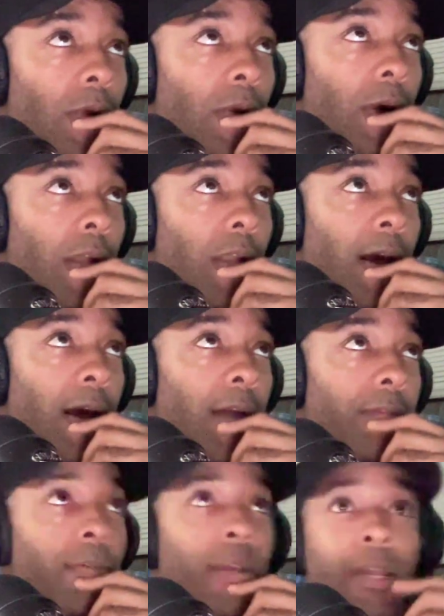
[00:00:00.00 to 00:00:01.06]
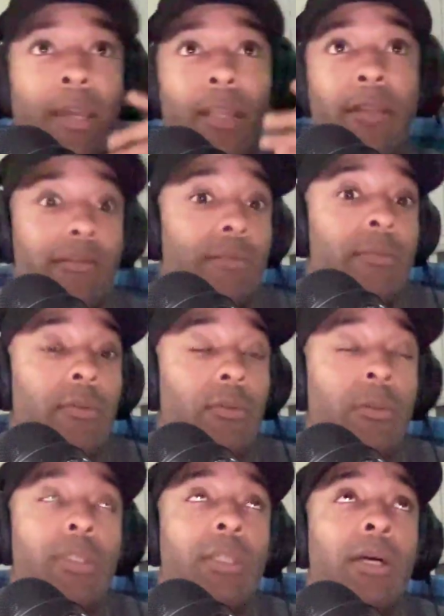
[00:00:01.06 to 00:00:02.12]
uh, live. And
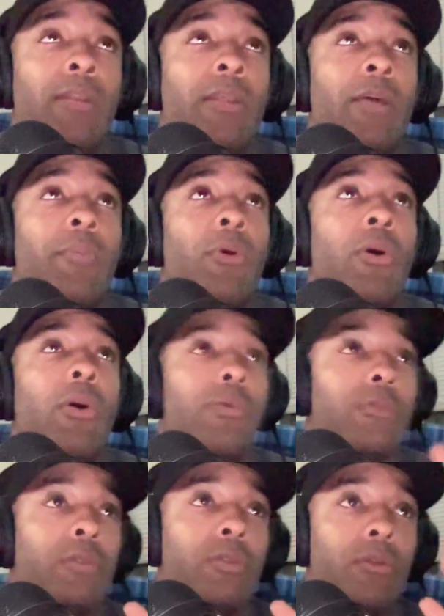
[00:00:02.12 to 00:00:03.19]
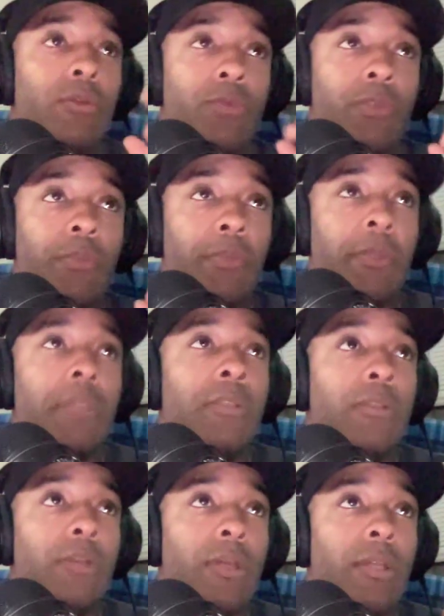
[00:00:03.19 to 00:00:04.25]
once he got that ball, it was it was
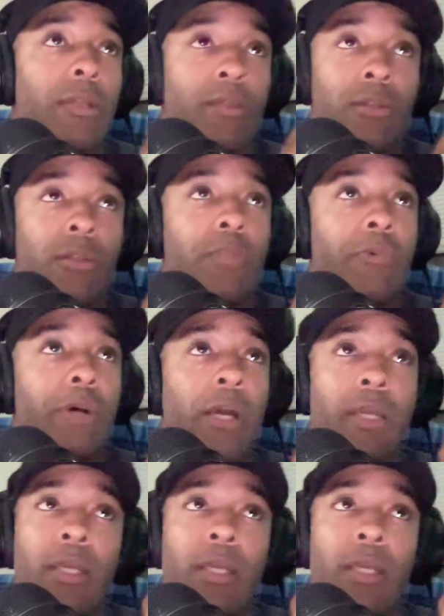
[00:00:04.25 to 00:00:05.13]
placed at a, at a, good spot.